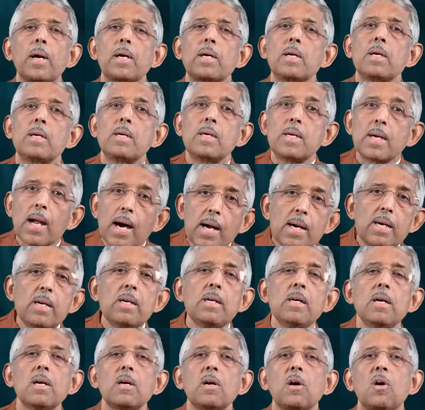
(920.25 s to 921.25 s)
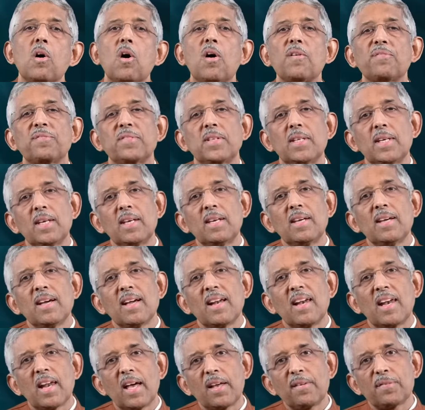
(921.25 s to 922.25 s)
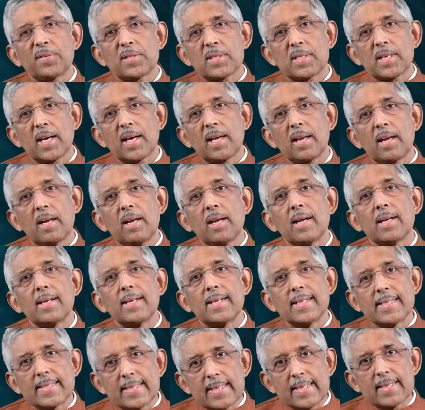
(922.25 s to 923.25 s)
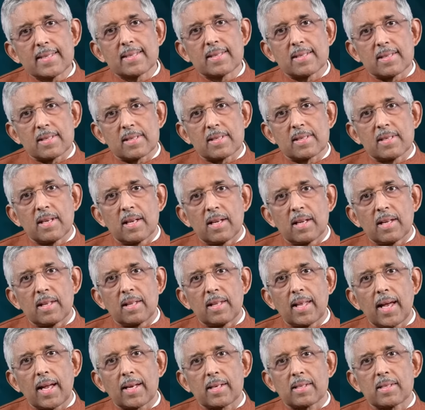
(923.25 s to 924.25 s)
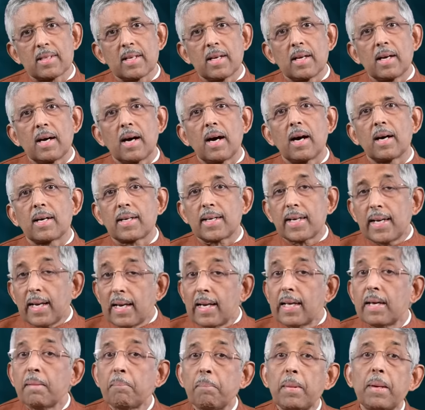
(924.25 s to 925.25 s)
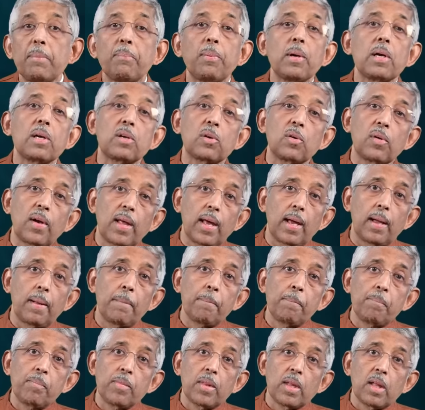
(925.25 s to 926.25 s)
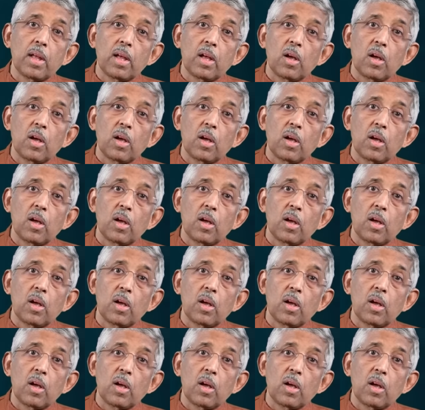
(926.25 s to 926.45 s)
but none of the lifestyle diseases that are killing people today